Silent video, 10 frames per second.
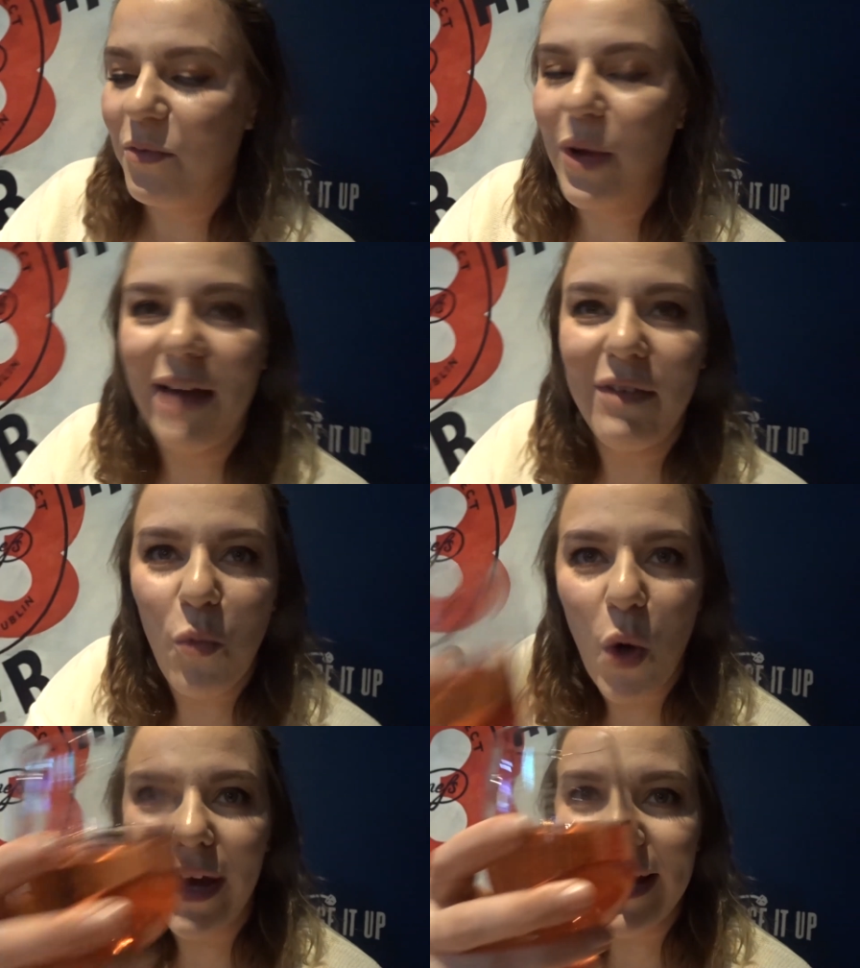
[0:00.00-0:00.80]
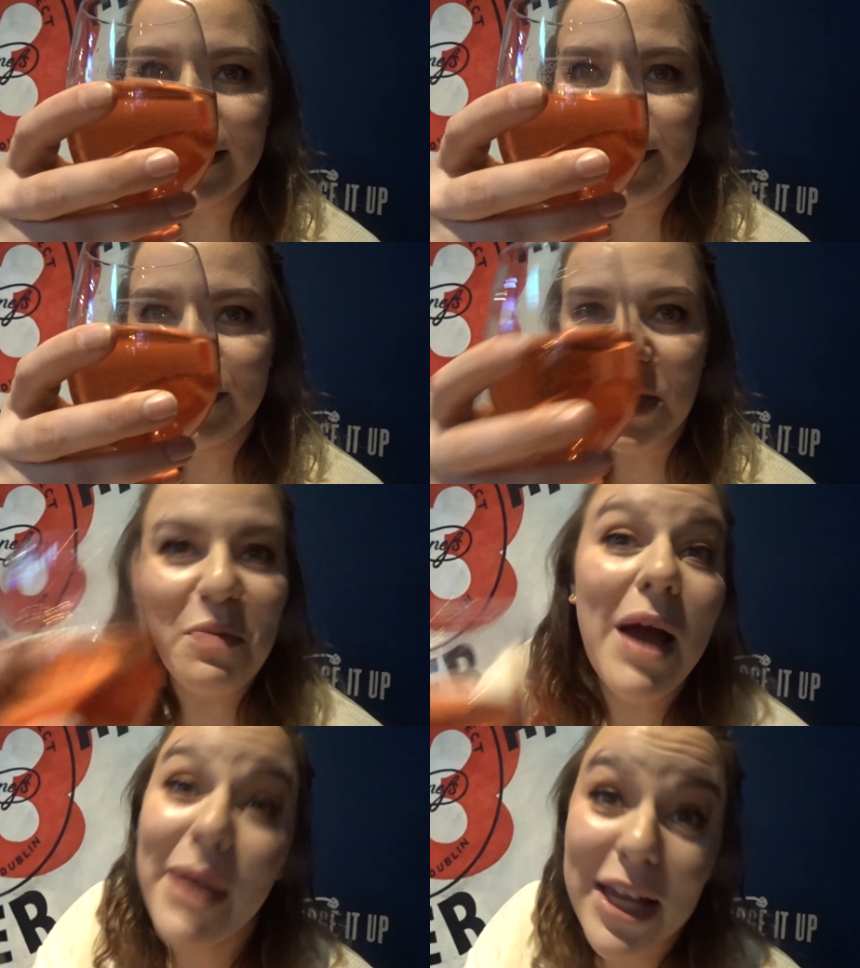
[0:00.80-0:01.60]
having wine, which
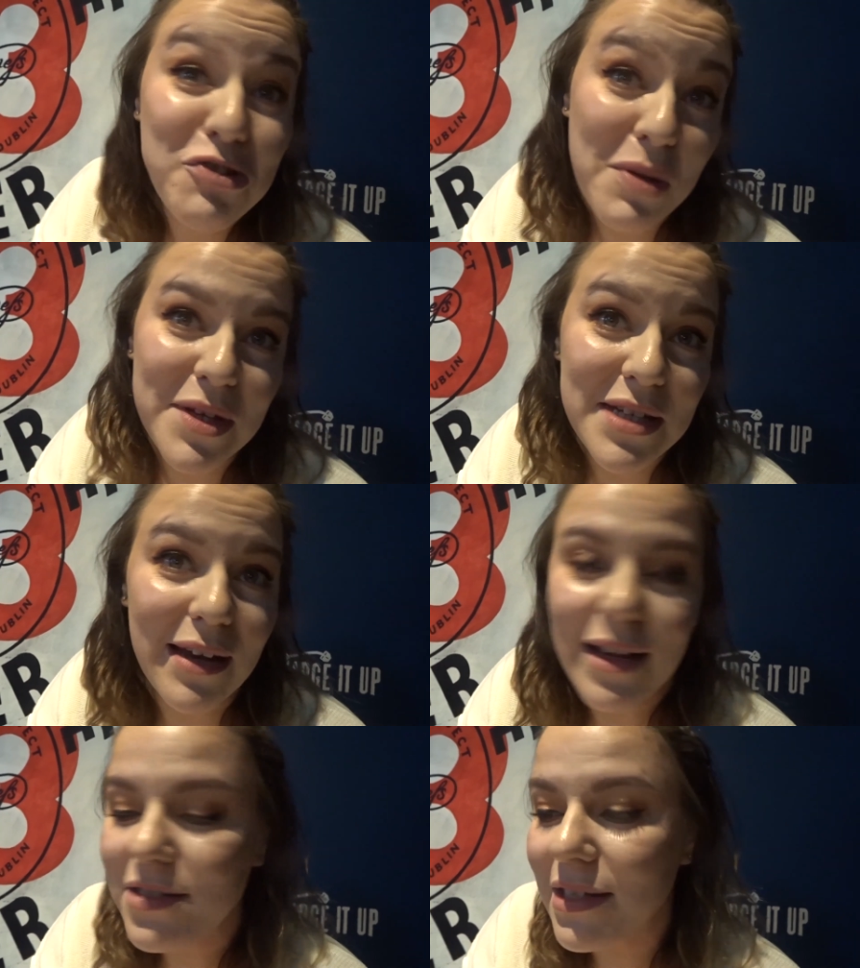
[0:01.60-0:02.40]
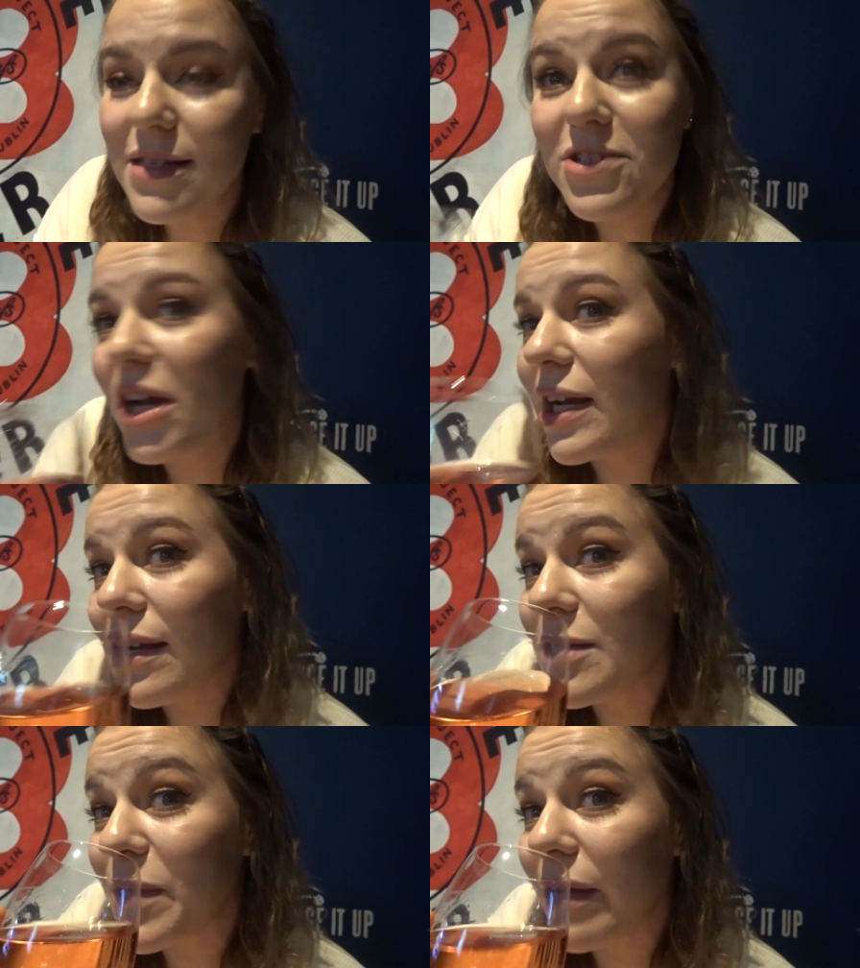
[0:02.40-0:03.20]
might be contributing actually to the
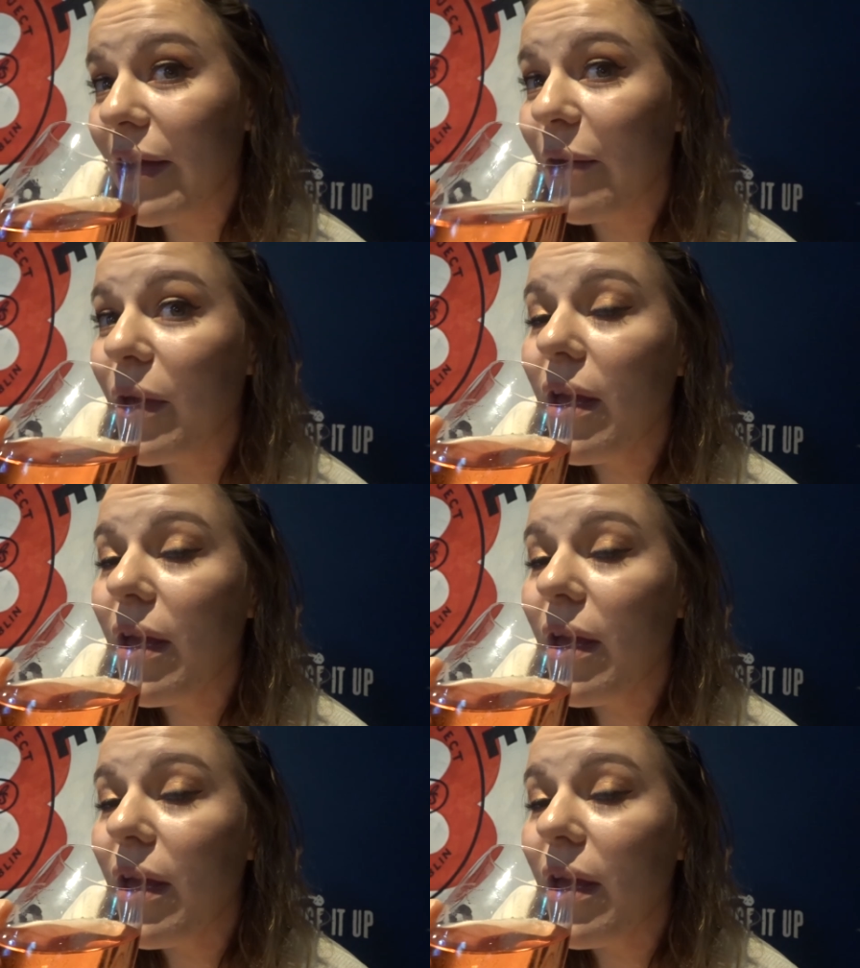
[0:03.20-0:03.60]
shininess, we don't know.